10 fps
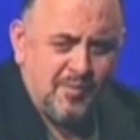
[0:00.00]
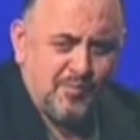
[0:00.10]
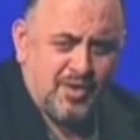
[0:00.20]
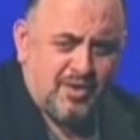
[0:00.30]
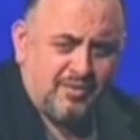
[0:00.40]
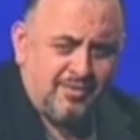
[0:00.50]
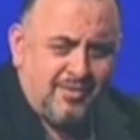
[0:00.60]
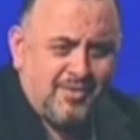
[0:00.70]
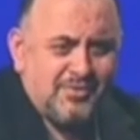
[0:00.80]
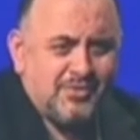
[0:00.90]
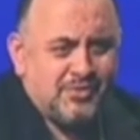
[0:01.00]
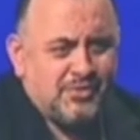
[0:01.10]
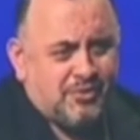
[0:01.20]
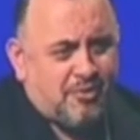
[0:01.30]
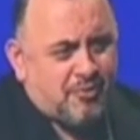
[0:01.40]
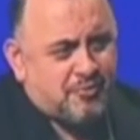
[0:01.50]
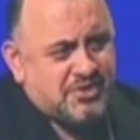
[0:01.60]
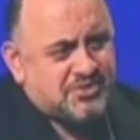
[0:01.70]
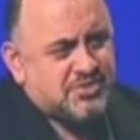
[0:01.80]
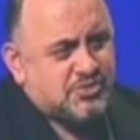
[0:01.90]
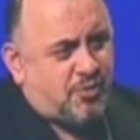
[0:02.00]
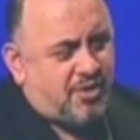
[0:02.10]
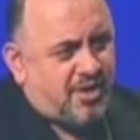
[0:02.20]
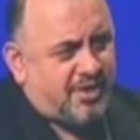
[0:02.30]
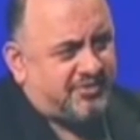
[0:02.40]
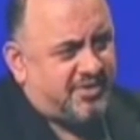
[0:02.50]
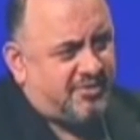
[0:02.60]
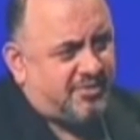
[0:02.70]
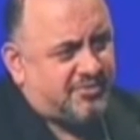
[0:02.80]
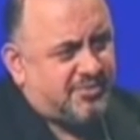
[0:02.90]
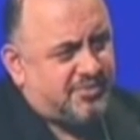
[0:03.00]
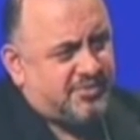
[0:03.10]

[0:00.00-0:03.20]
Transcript: but there are reasons why cells